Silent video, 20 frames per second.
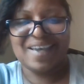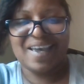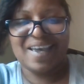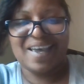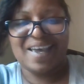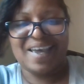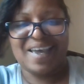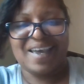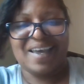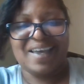
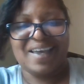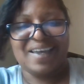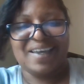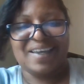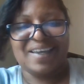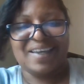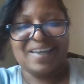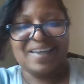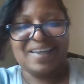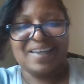
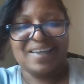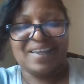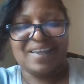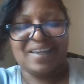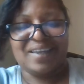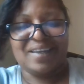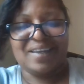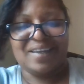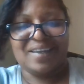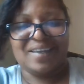
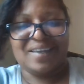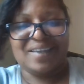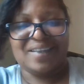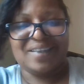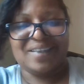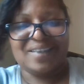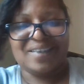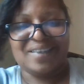(no one is talking)